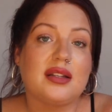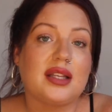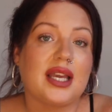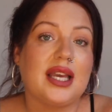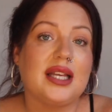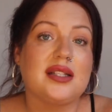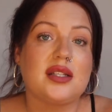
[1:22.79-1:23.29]
the
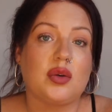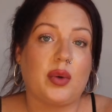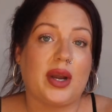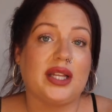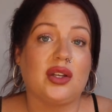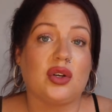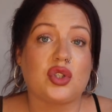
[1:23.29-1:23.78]
kids
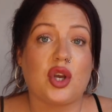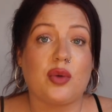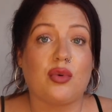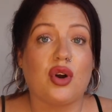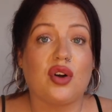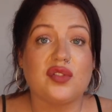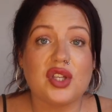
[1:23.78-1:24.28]
away in the
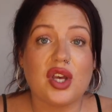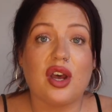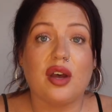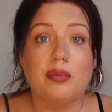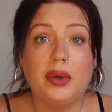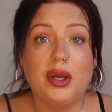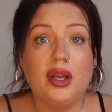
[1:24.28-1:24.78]
October half
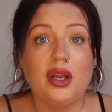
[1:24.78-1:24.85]
term.